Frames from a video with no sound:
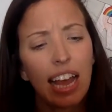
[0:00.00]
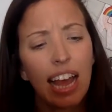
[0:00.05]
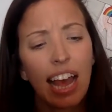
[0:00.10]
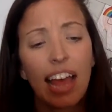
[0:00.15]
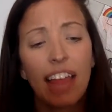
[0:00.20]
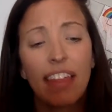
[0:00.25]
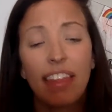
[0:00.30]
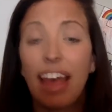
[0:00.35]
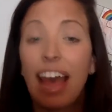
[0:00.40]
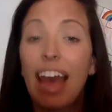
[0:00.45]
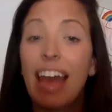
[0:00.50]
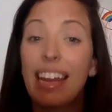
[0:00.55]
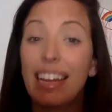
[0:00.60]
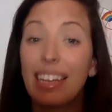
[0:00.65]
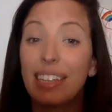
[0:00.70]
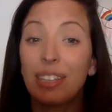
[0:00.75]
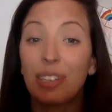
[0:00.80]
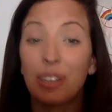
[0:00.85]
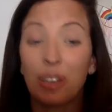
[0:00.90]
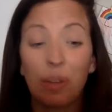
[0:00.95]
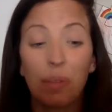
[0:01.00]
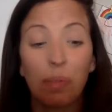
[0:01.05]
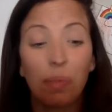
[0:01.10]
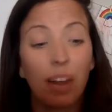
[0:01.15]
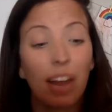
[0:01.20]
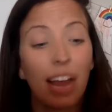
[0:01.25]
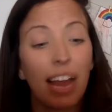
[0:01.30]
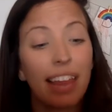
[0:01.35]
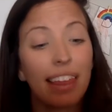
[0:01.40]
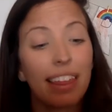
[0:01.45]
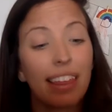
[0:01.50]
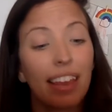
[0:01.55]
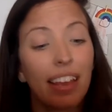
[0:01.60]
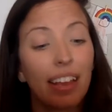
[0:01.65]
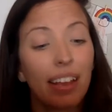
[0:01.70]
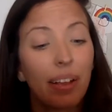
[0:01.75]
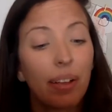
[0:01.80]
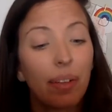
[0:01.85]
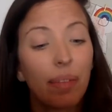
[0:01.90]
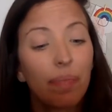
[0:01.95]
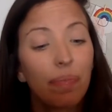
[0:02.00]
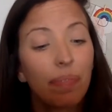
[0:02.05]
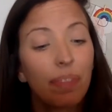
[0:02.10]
and that is a good one, I think.